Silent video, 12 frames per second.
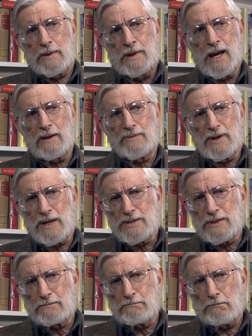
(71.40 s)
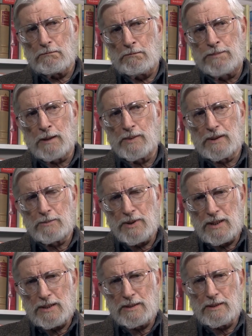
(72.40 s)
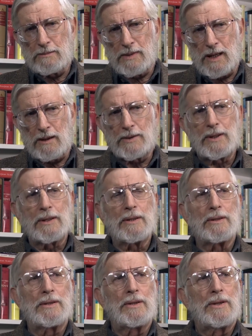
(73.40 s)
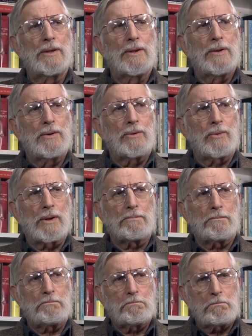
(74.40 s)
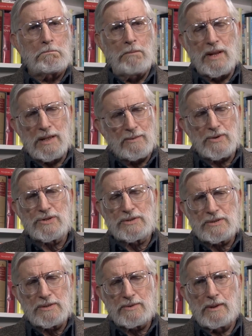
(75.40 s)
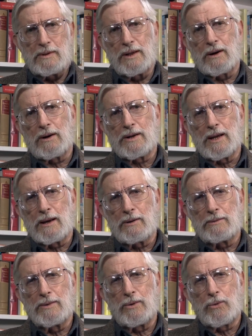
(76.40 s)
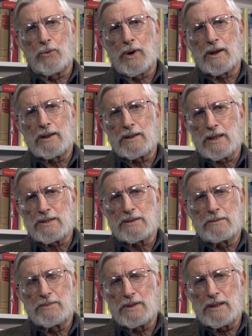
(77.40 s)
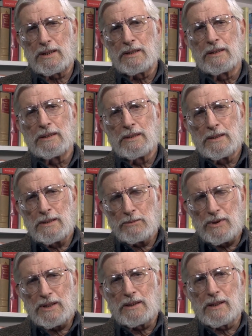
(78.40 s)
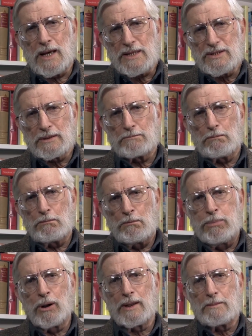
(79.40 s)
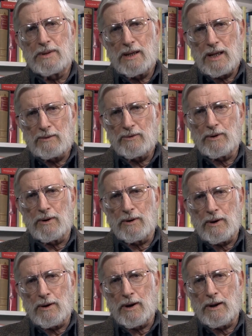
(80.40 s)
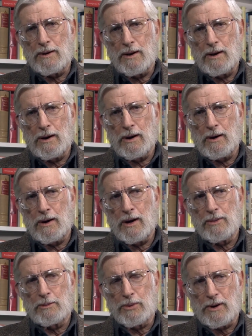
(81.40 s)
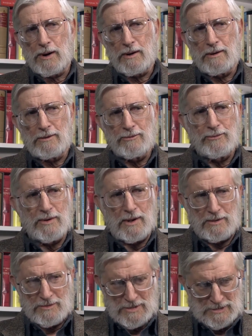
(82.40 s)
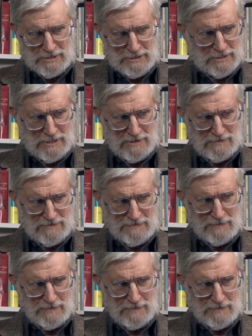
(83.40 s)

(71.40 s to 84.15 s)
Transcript: galvanizing public opinion about what many of us in our town recognize to be pretty classic bully behavior on the part of the